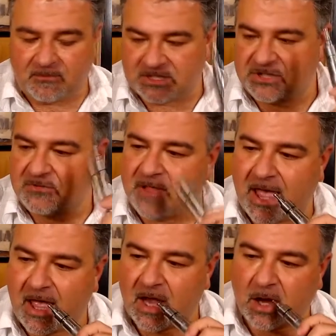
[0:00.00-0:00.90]
Let's do
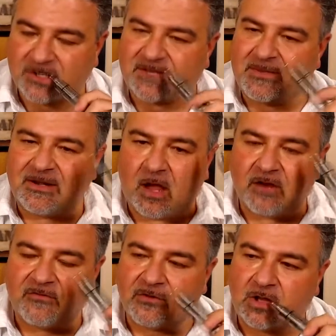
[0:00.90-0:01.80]
that because I've been
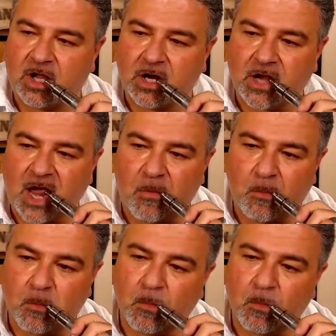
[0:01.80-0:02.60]
talking for a long time.